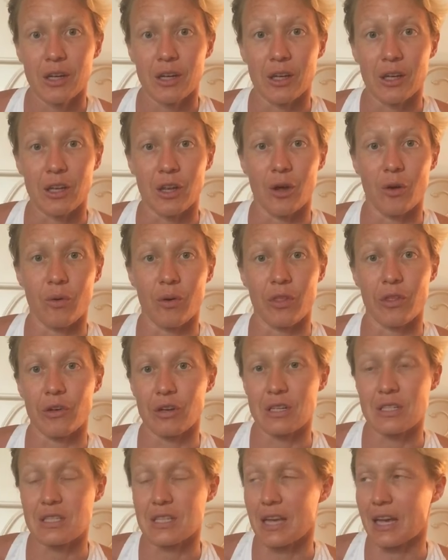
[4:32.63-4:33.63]
you know, whether
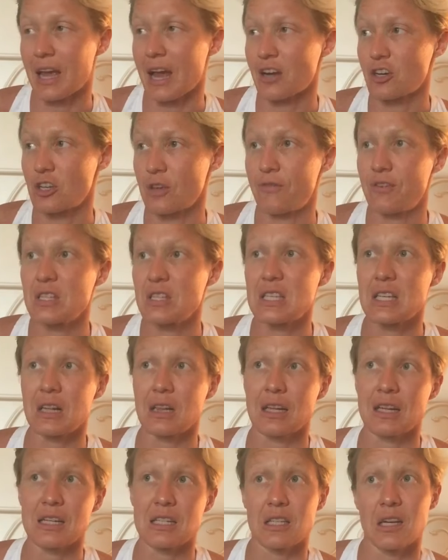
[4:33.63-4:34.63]
it's like actually
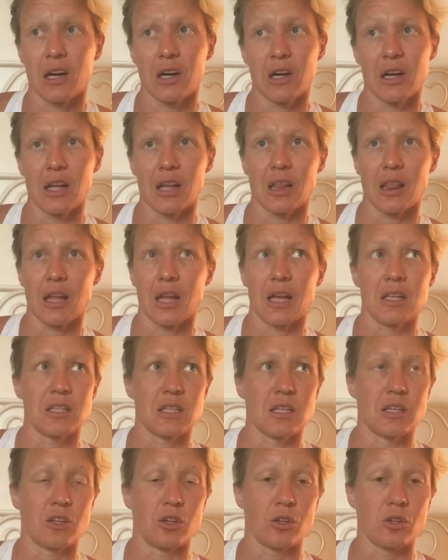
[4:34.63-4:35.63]
physically discarding things
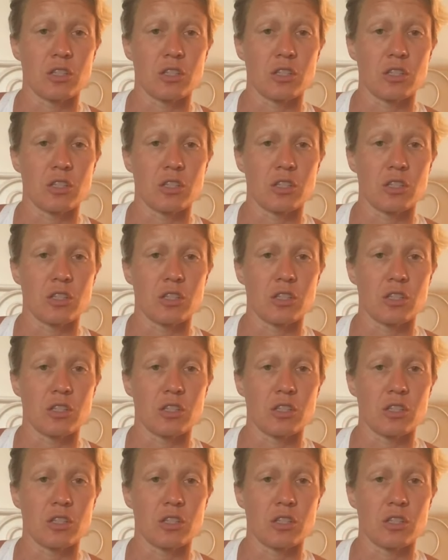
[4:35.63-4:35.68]
in your